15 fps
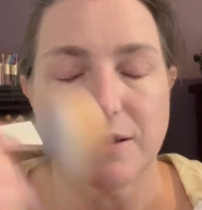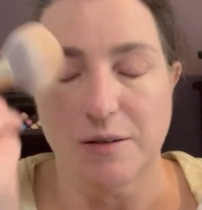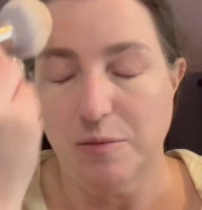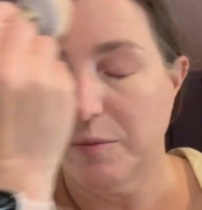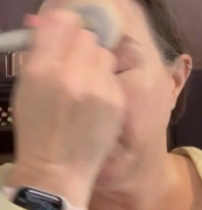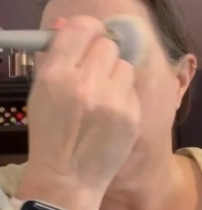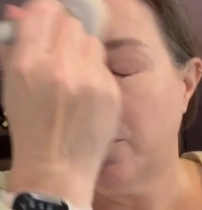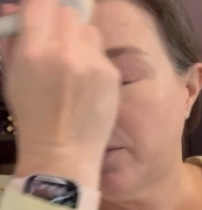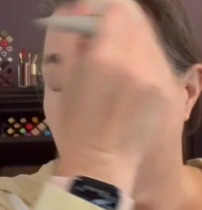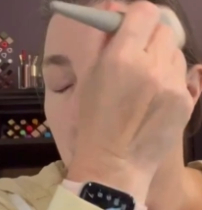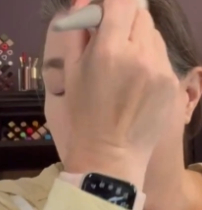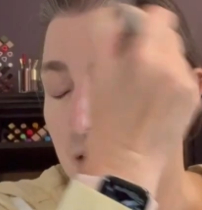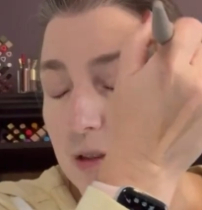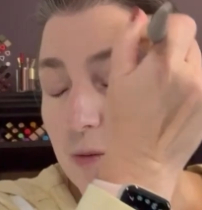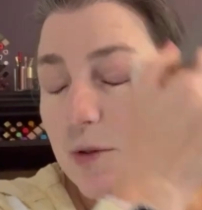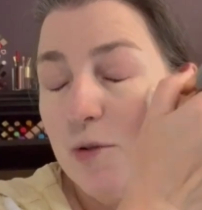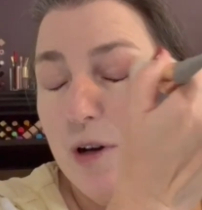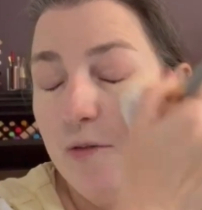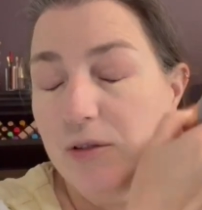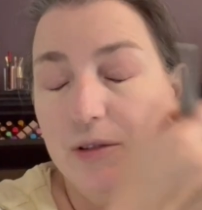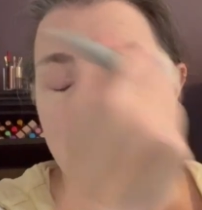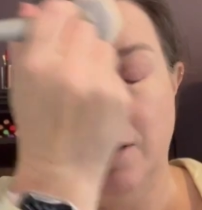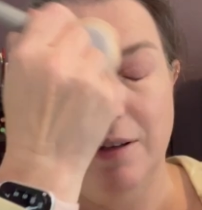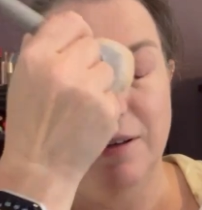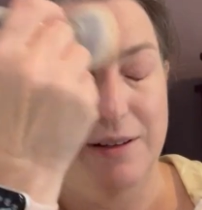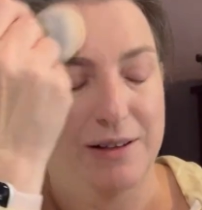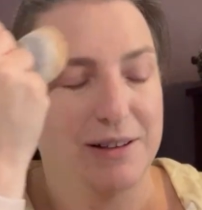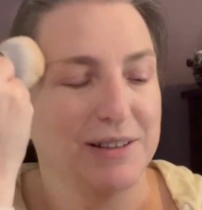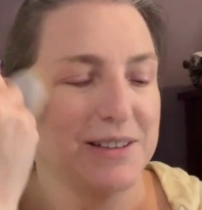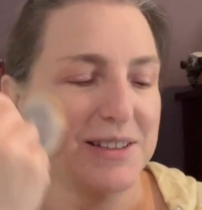But anyway, so we traveled.
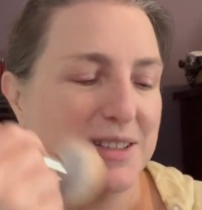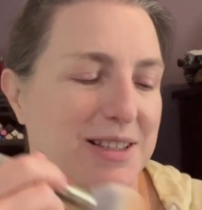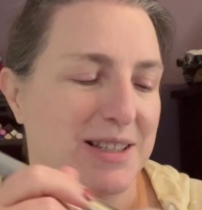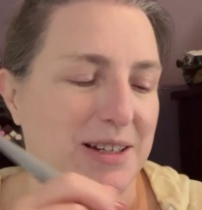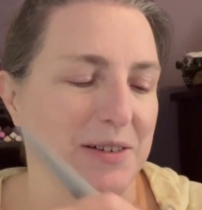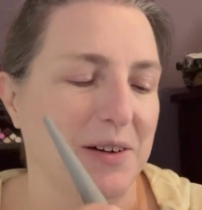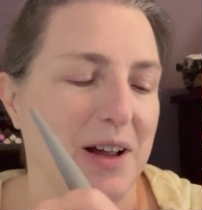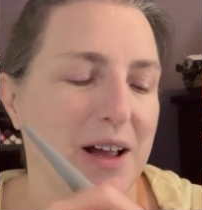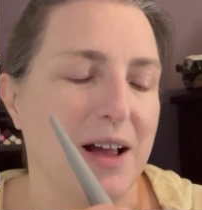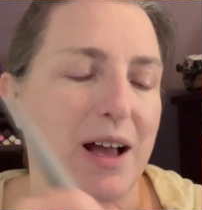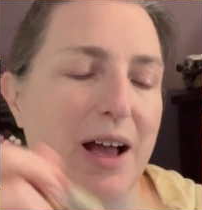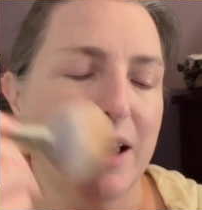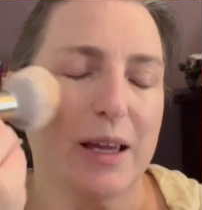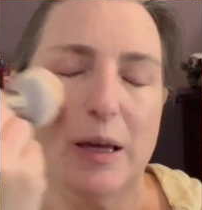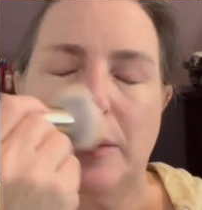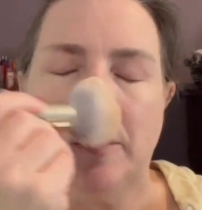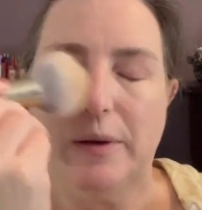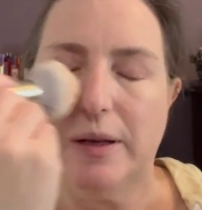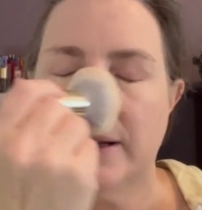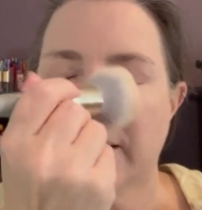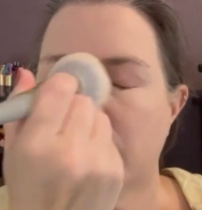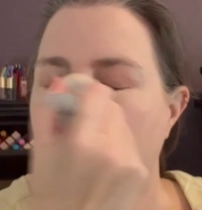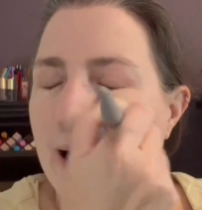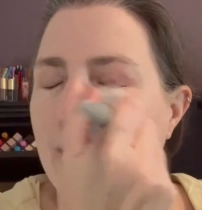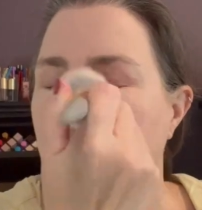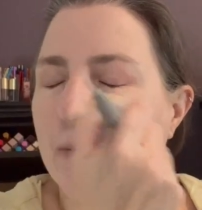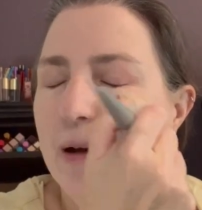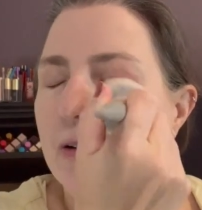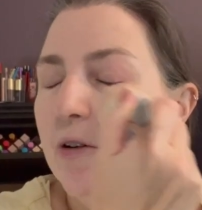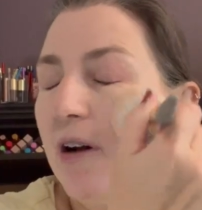So I keep meaning to
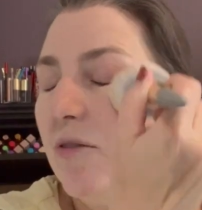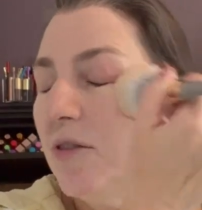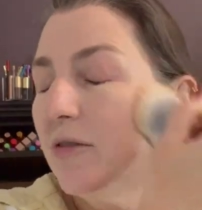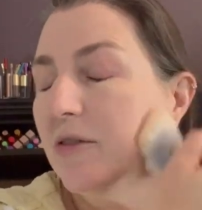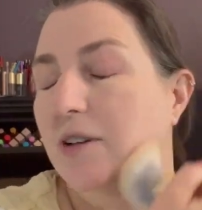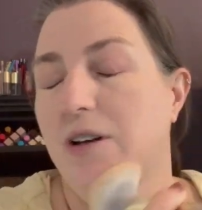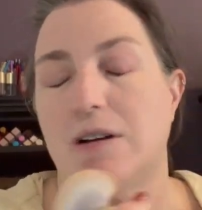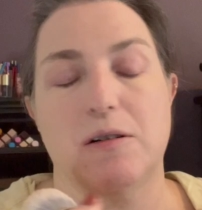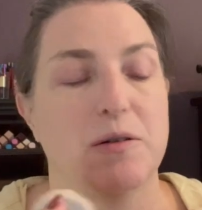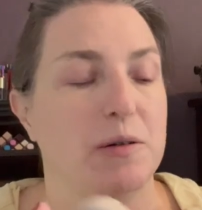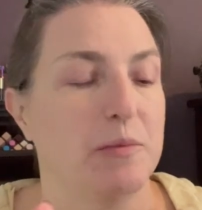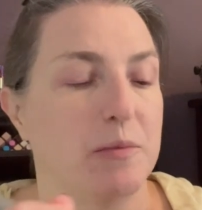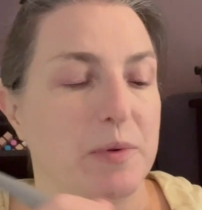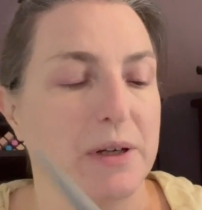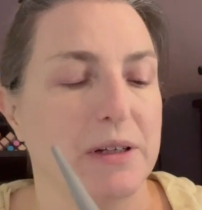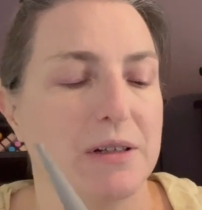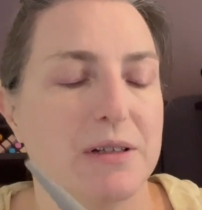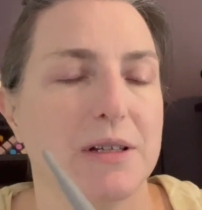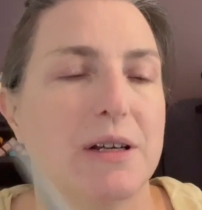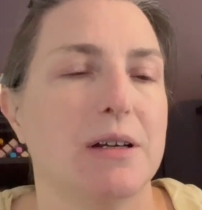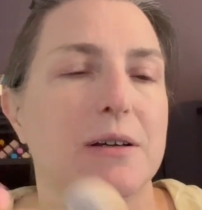add my travel video, but